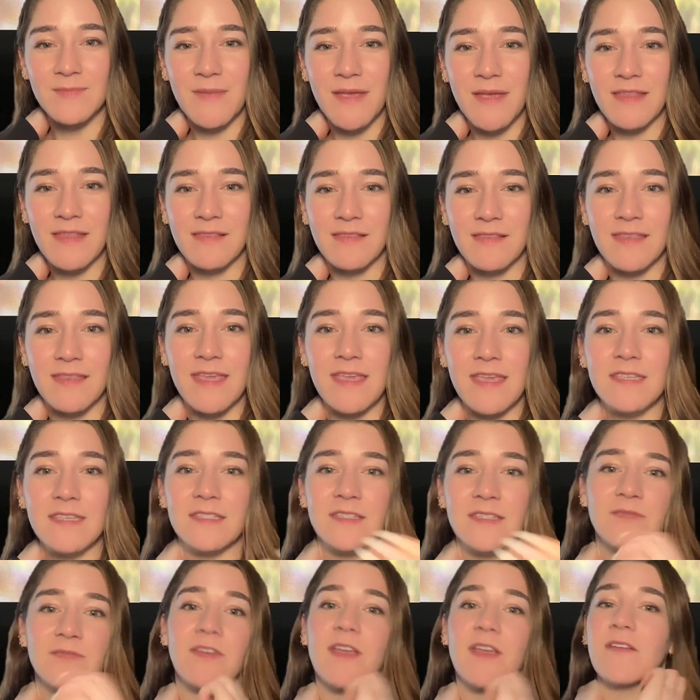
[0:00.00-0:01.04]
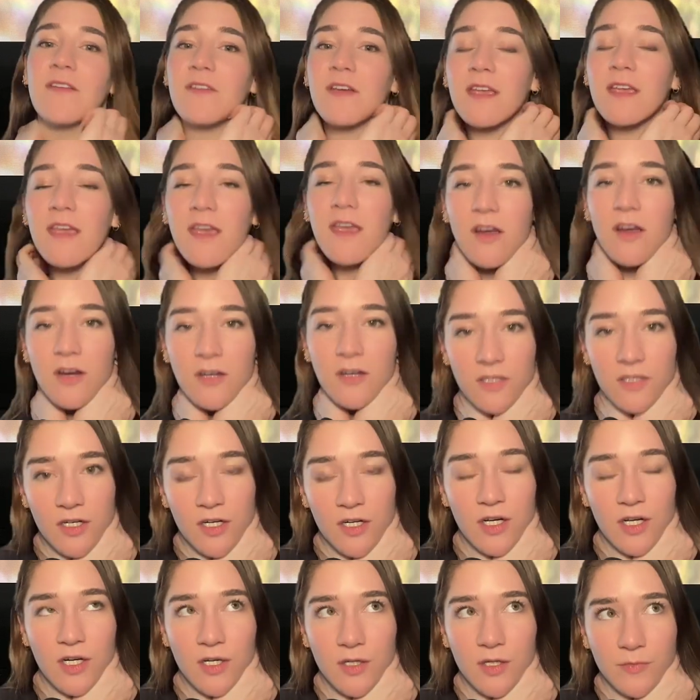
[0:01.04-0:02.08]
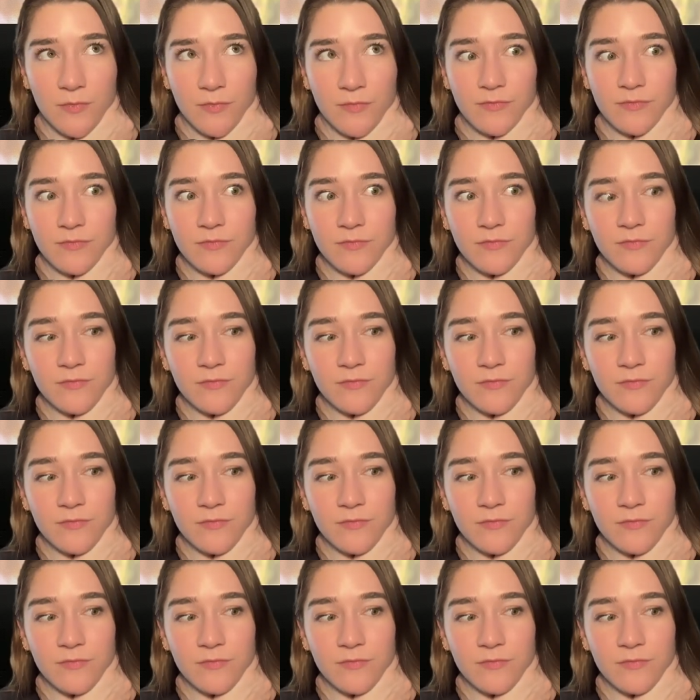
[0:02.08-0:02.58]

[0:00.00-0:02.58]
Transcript: Who's my least favorite character?